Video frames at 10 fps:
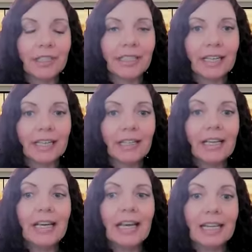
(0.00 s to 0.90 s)
it every
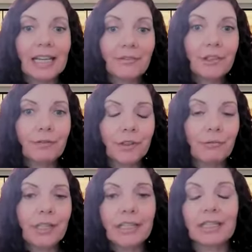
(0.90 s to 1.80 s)
day. And after a
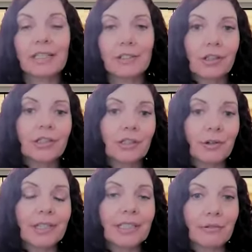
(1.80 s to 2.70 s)
few weeks, I started
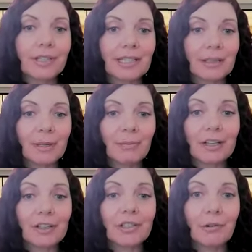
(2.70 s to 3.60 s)
to notice I was sleeping
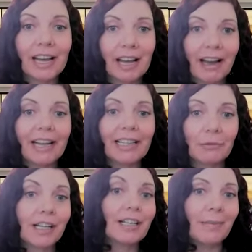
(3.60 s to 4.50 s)
better. So I
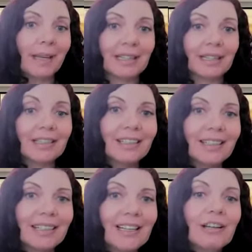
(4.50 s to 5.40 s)
highly recommend it
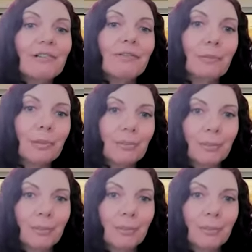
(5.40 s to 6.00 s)
for